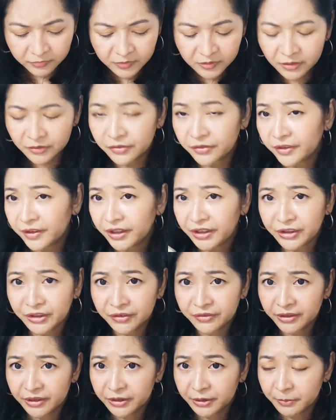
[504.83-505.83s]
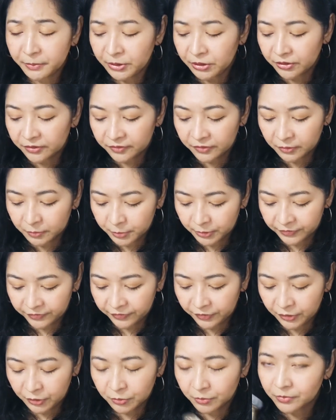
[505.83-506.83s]
very, very beautiful
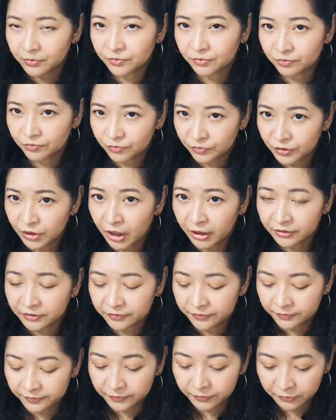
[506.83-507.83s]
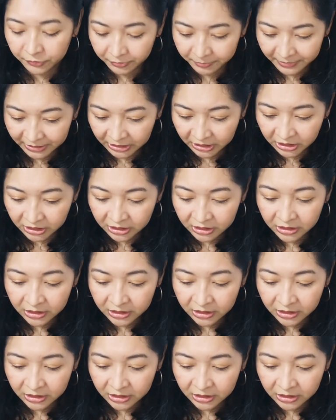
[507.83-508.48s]
perfume. Not for me.